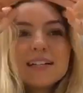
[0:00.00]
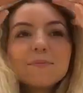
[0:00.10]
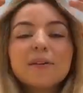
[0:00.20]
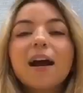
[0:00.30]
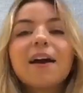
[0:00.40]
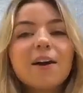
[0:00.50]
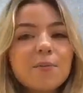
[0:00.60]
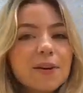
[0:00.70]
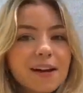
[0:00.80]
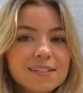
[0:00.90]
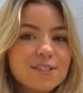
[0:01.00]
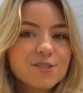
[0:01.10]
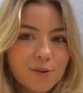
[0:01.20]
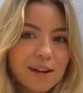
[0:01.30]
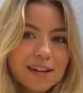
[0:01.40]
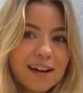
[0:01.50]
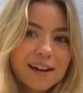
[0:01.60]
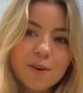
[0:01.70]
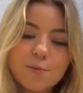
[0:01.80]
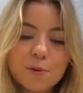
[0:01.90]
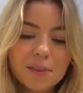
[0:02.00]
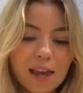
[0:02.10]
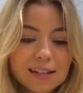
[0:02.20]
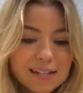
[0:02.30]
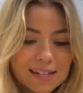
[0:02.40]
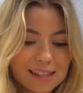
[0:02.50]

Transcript: But yeah, I hope you guys enjoyed. I hope you liked